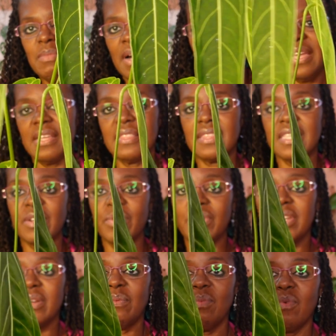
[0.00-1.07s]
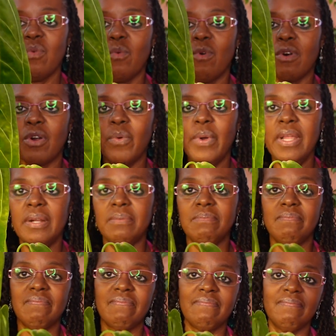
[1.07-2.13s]
my Anthurium War
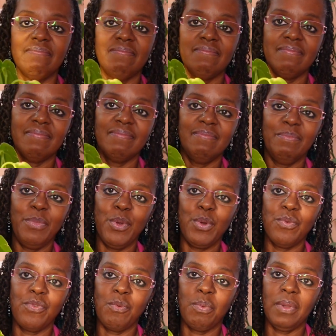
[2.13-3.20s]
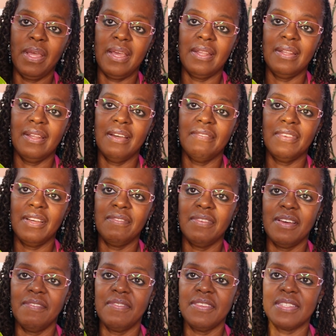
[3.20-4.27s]
Queen. Beautiful plant. Love, love,
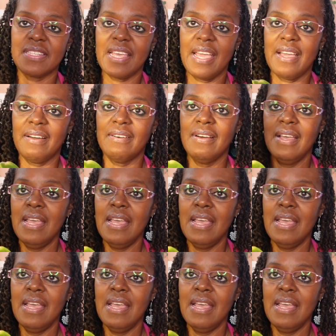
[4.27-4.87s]
love this gal.